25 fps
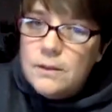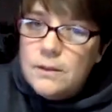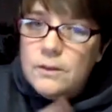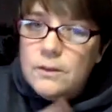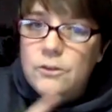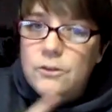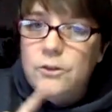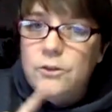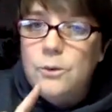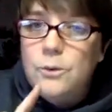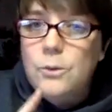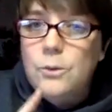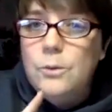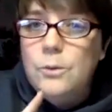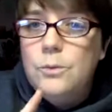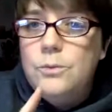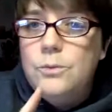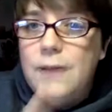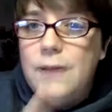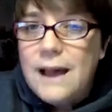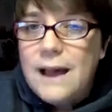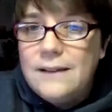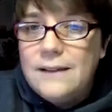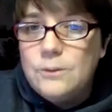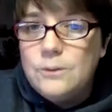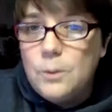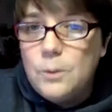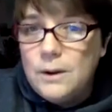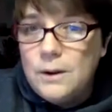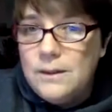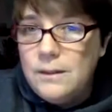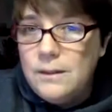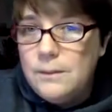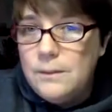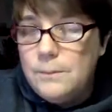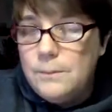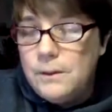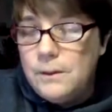So that's one
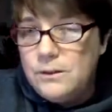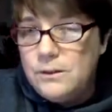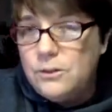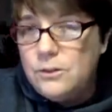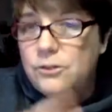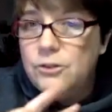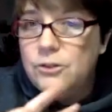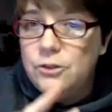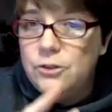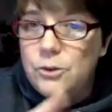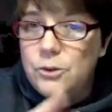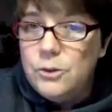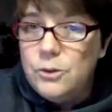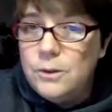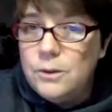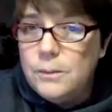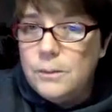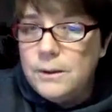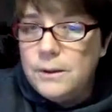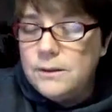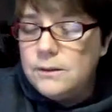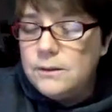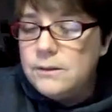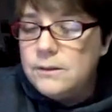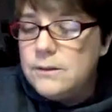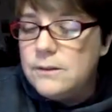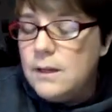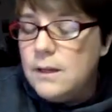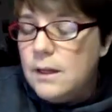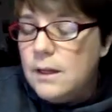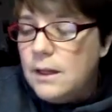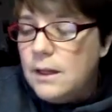of the bundles, or 2 of the bundles.